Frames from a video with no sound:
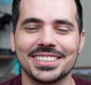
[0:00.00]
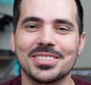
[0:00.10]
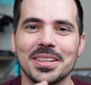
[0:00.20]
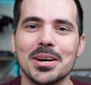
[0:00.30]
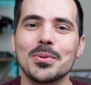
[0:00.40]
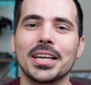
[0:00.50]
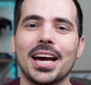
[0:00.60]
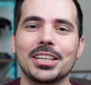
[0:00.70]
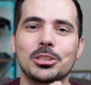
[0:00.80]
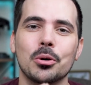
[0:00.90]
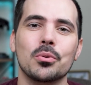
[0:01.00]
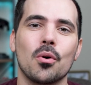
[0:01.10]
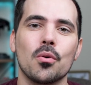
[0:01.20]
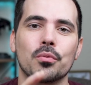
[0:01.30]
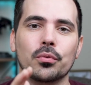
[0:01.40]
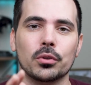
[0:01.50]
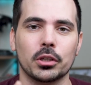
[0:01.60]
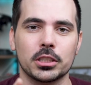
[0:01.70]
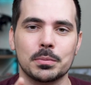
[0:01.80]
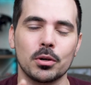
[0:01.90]
so that way I don't
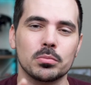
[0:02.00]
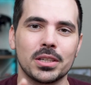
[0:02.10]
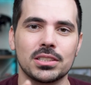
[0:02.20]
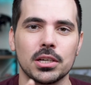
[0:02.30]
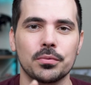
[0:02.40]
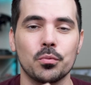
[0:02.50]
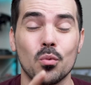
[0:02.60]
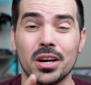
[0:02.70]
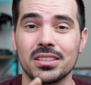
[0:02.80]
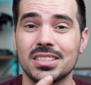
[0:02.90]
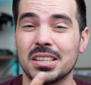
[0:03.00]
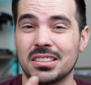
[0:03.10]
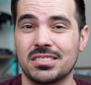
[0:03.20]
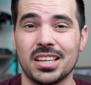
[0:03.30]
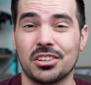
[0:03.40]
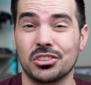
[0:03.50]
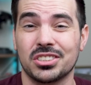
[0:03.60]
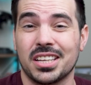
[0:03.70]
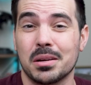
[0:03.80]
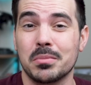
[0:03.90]
overexpose myself, one, to
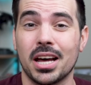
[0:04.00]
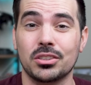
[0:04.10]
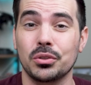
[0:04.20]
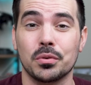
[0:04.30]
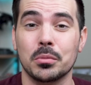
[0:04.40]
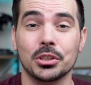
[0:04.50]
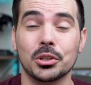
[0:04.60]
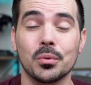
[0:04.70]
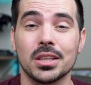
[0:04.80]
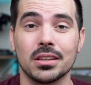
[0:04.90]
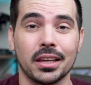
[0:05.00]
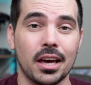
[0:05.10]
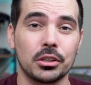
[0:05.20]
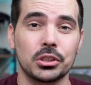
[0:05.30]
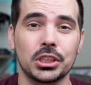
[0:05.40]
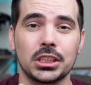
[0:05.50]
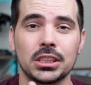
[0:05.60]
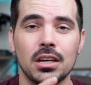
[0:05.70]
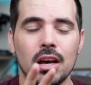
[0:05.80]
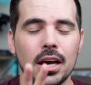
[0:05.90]
sectors that I'm not too familiar with, like
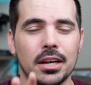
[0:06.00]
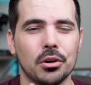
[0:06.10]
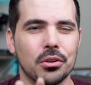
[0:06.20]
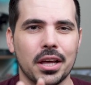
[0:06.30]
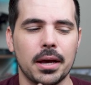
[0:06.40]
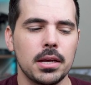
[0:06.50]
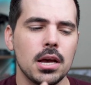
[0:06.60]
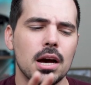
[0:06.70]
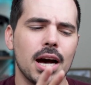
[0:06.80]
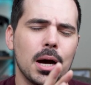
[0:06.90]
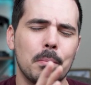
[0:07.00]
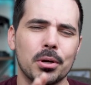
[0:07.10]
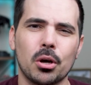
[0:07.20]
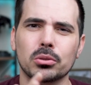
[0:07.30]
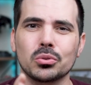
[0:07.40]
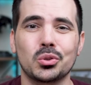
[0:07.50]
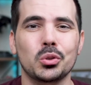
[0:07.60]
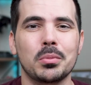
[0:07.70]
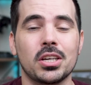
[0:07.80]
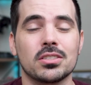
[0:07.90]
energy and all that, but also,
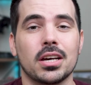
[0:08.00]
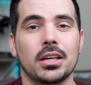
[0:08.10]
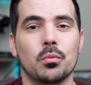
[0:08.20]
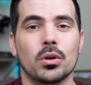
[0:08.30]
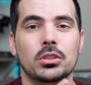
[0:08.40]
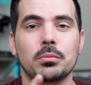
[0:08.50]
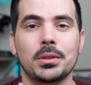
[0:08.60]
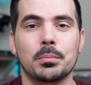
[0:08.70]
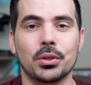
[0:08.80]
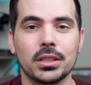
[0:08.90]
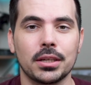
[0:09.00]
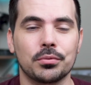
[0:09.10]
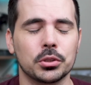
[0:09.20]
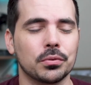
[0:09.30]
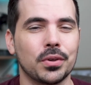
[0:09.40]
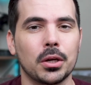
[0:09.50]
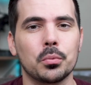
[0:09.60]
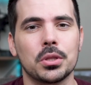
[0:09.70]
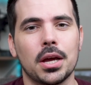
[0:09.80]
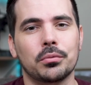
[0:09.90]
two, because I want to be pretty diversified
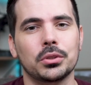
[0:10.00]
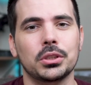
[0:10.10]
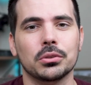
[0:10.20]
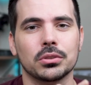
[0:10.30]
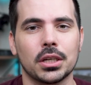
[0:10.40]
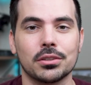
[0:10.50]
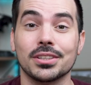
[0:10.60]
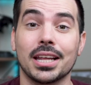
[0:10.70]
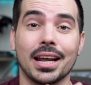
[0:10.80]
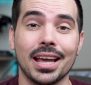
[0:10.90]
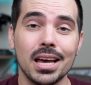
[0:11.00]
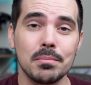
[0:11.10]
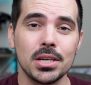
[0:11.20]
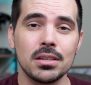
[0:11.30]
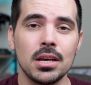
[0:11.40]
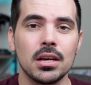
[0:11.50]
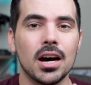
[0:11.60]
with every single sector that I am in,